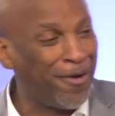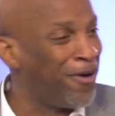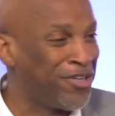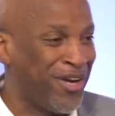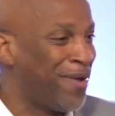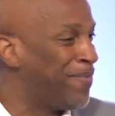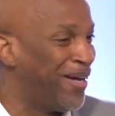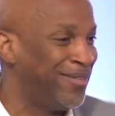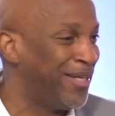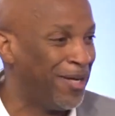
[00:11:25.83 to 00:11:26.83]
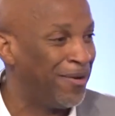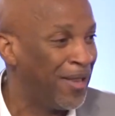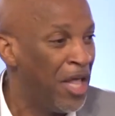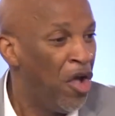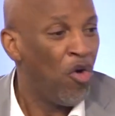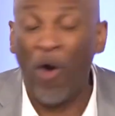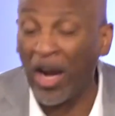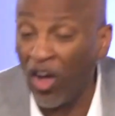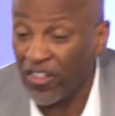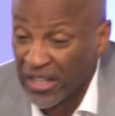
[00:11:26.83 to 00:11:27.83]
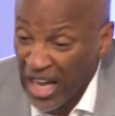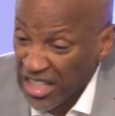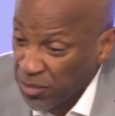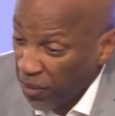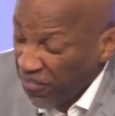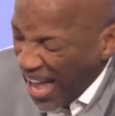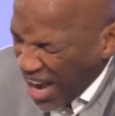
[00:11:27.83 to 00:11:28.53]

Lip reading: Right on the cusp of